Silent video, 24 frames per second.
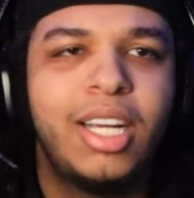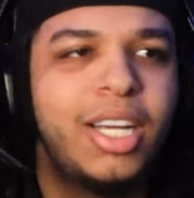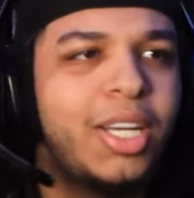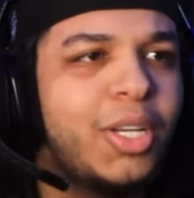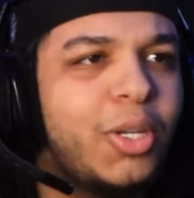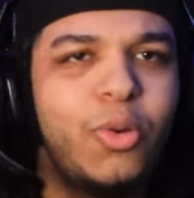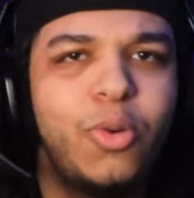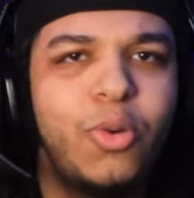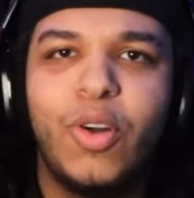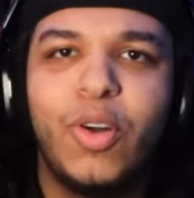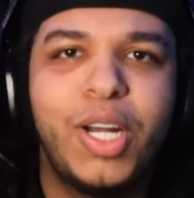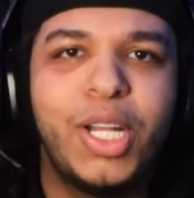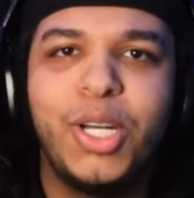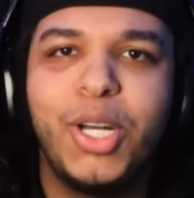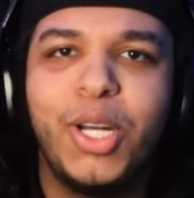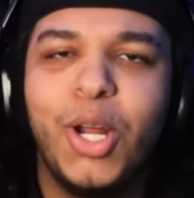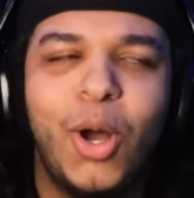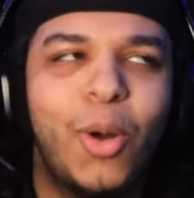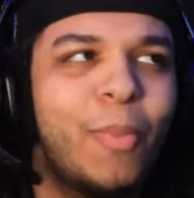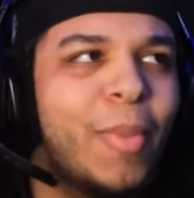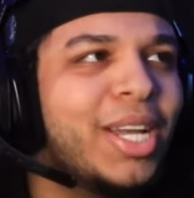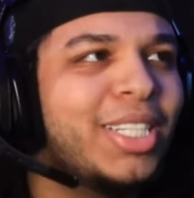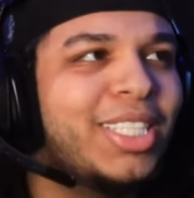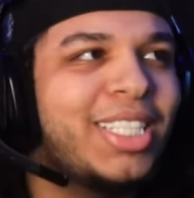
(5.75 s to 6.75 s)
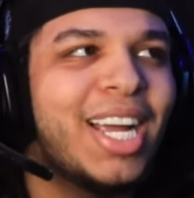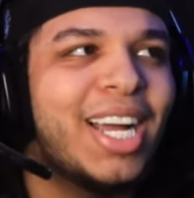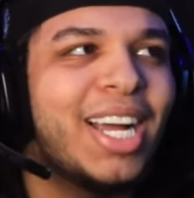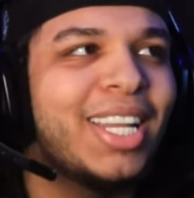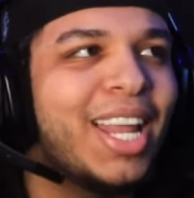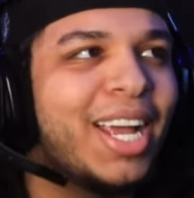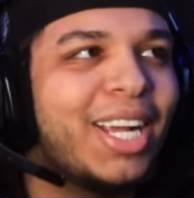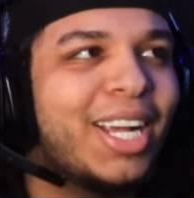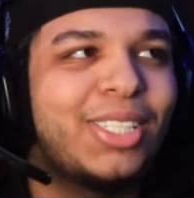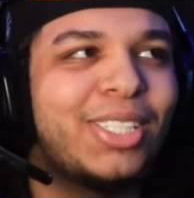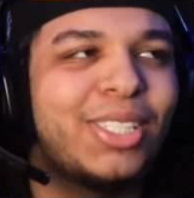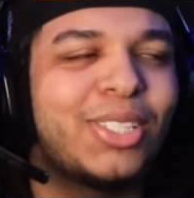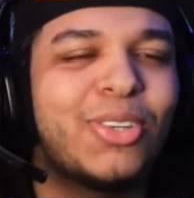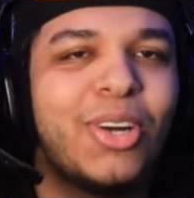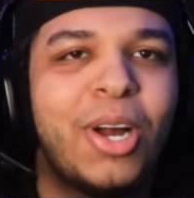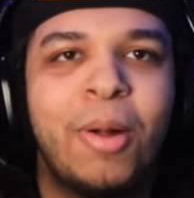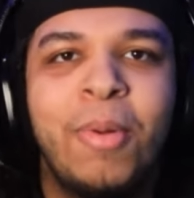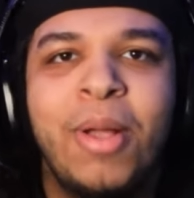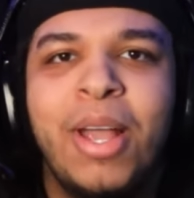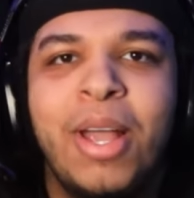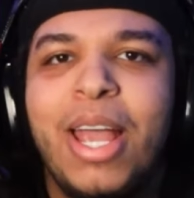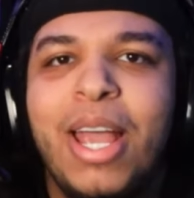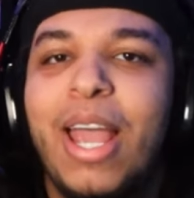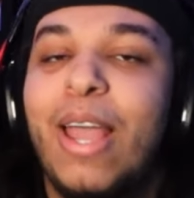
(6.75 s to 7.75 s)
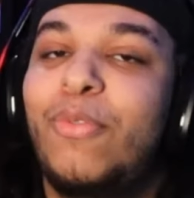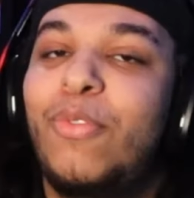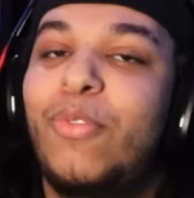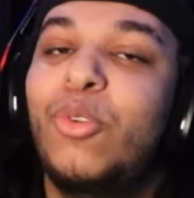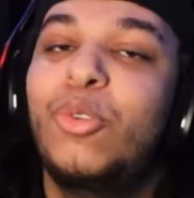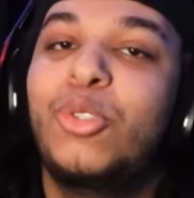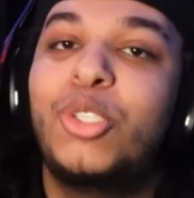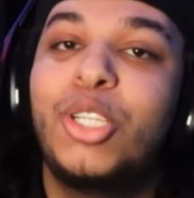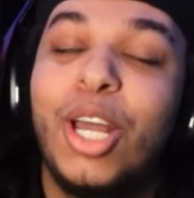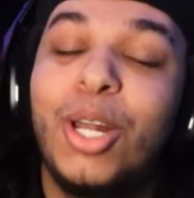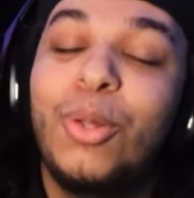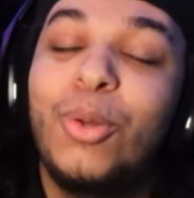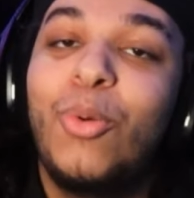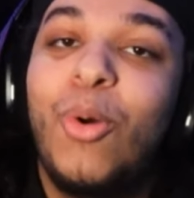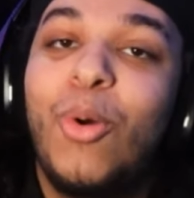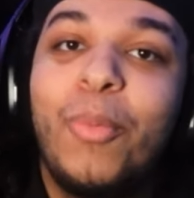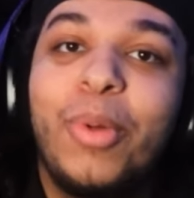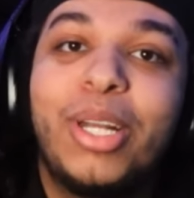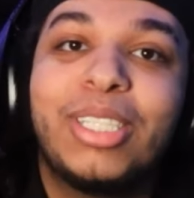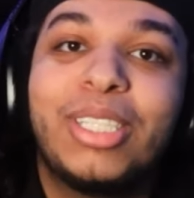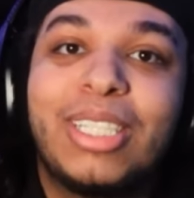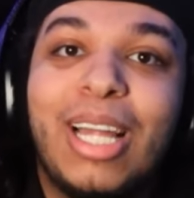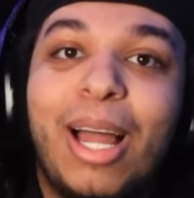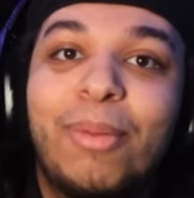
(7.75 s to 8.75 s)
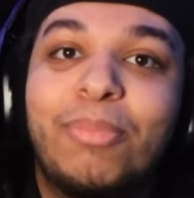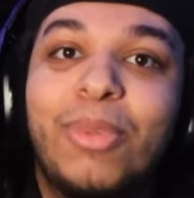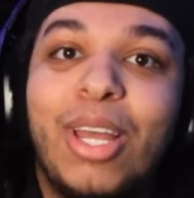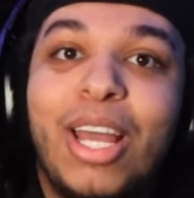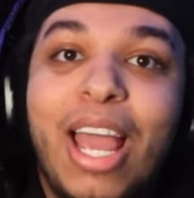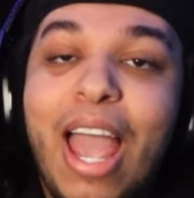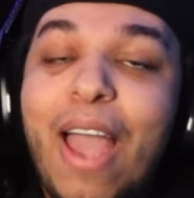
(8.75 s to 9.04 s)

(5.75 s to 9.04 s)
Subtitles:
You already know. Make sure y'all like and subscribe. If you genuinely want me to stop,